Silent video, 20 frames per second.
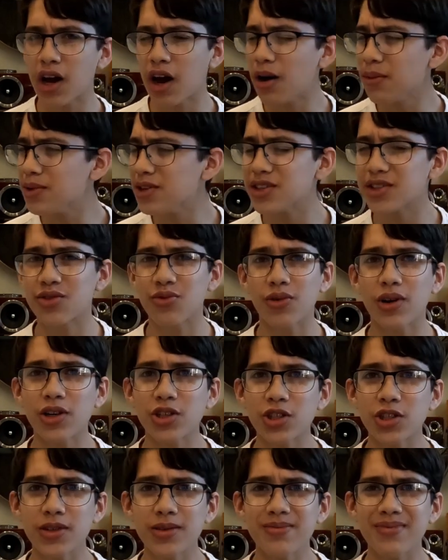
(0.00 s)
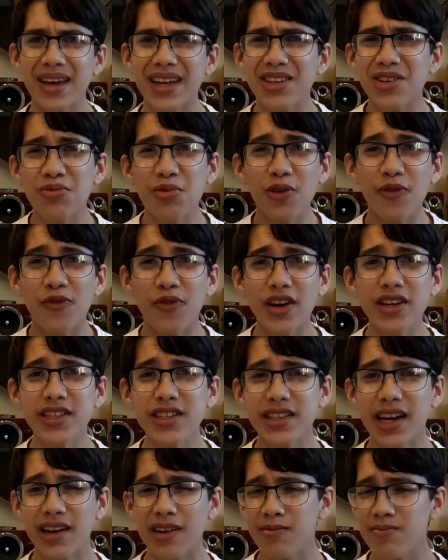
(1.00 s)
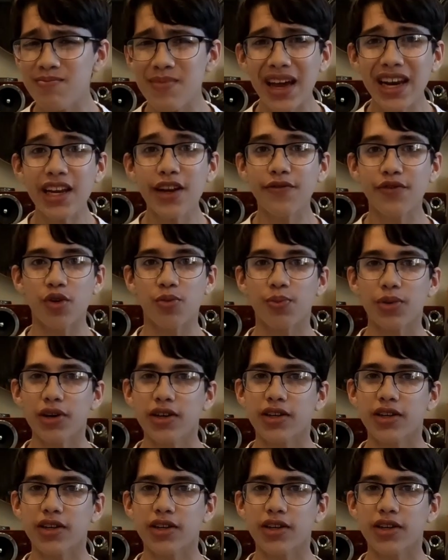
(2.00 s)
communist Russia, and you reflected that in many of your